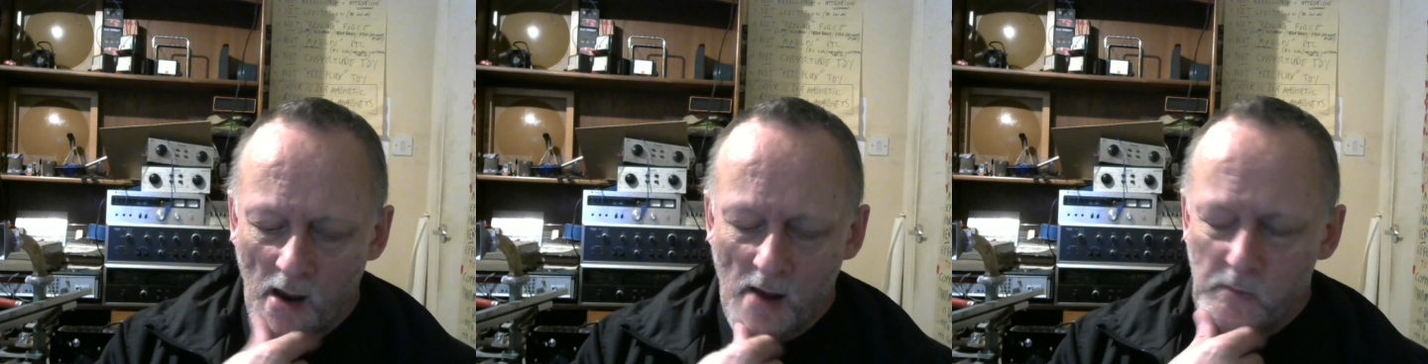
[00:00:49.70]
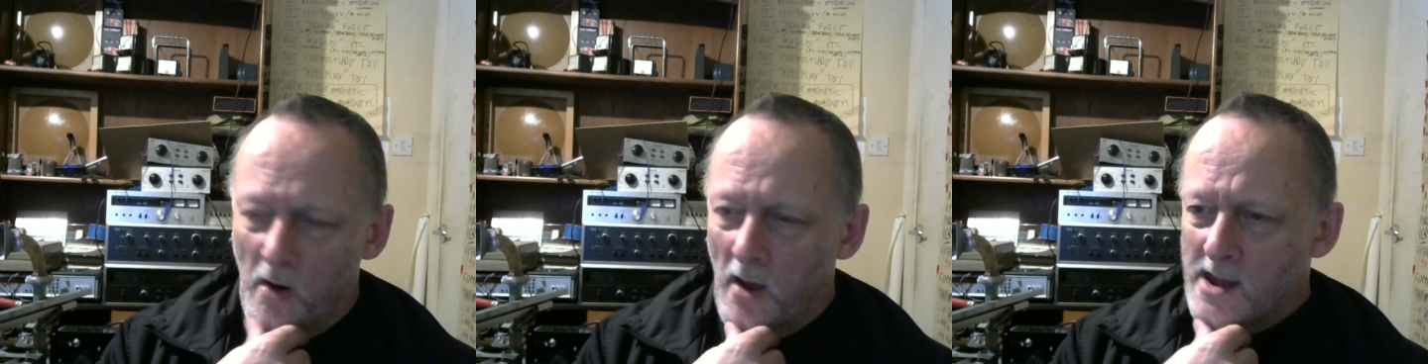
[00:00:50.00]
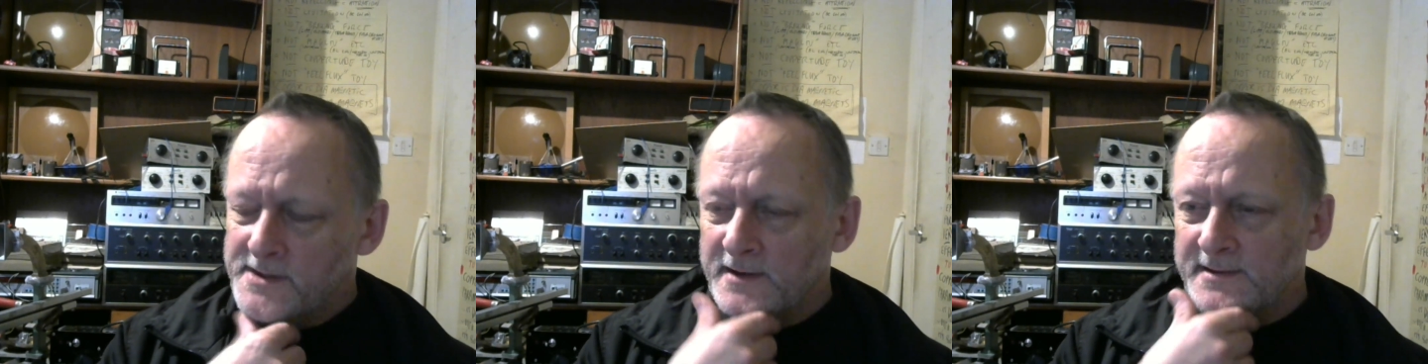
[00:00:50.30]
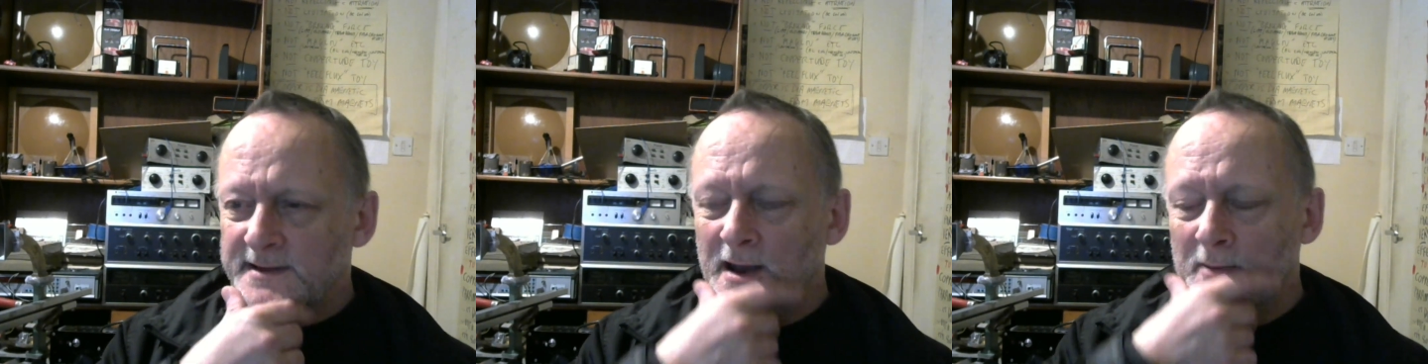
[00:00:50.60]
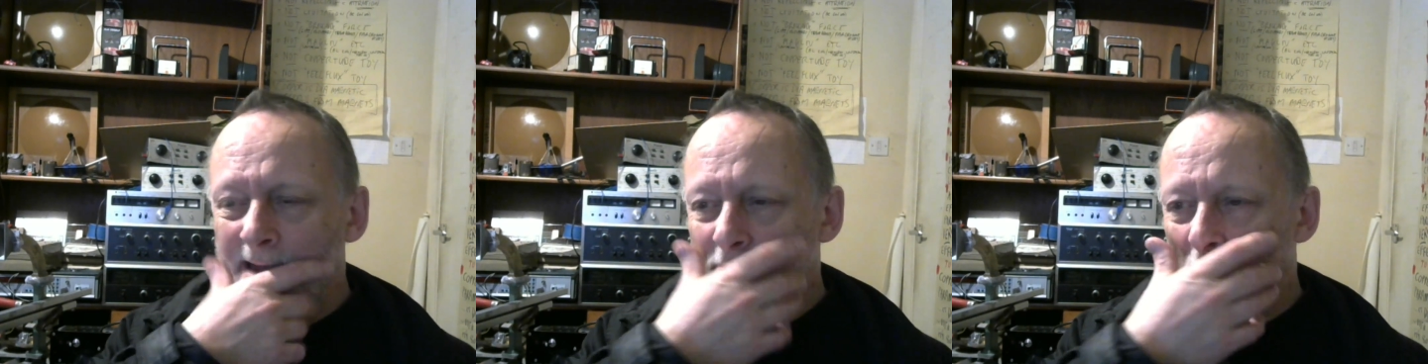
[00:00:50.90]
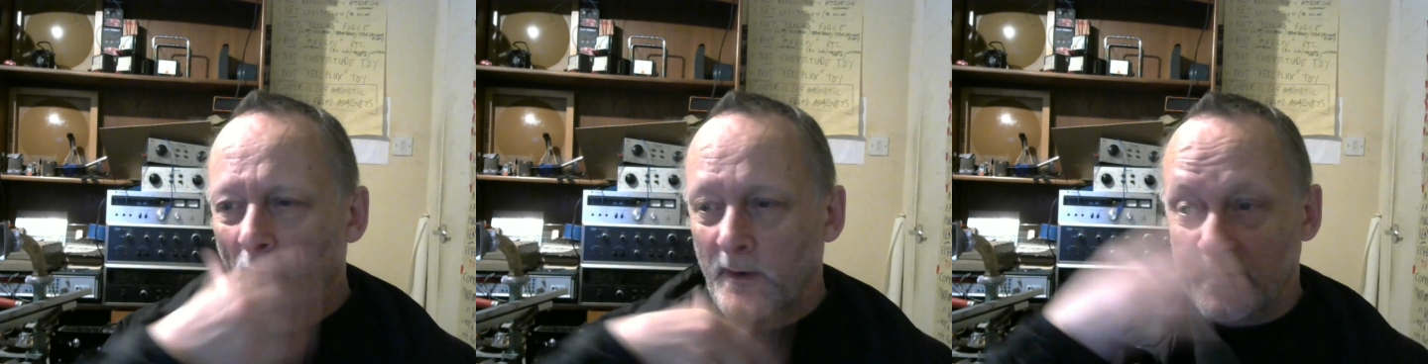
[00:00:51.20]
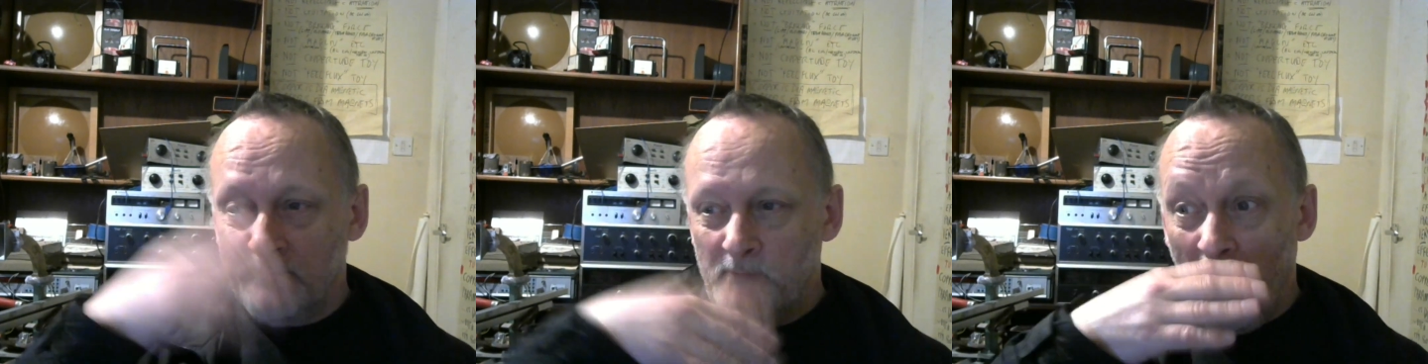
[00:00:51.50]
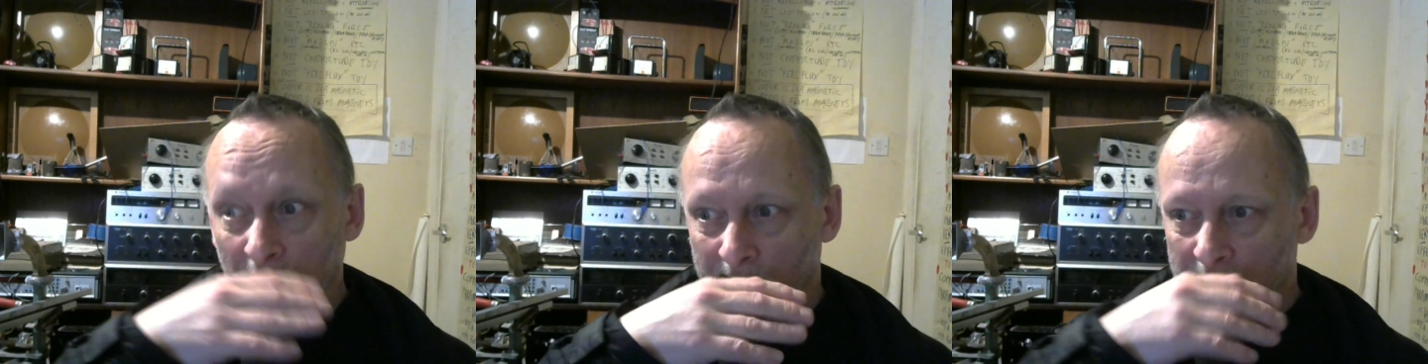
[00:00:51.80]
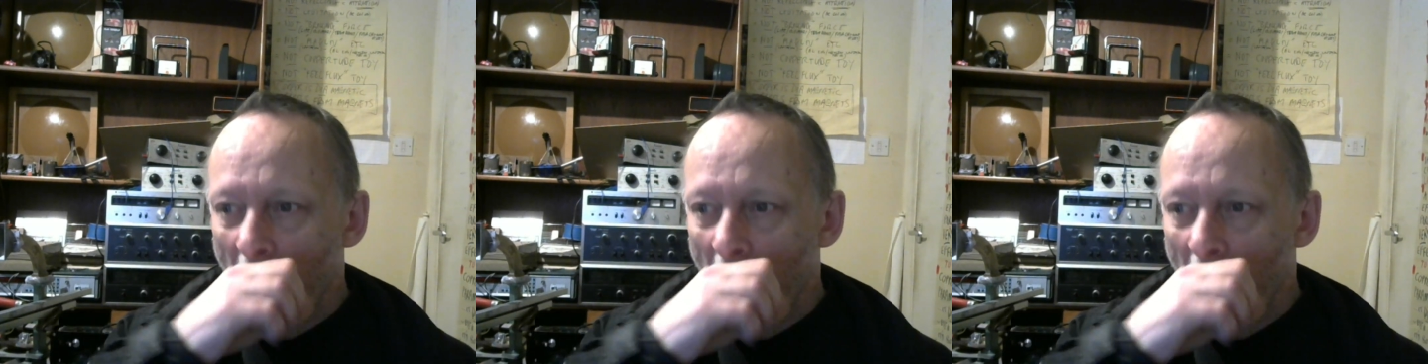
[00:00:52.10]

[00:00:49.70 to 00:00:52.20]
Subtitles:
But it does still make me wonder, pardon me.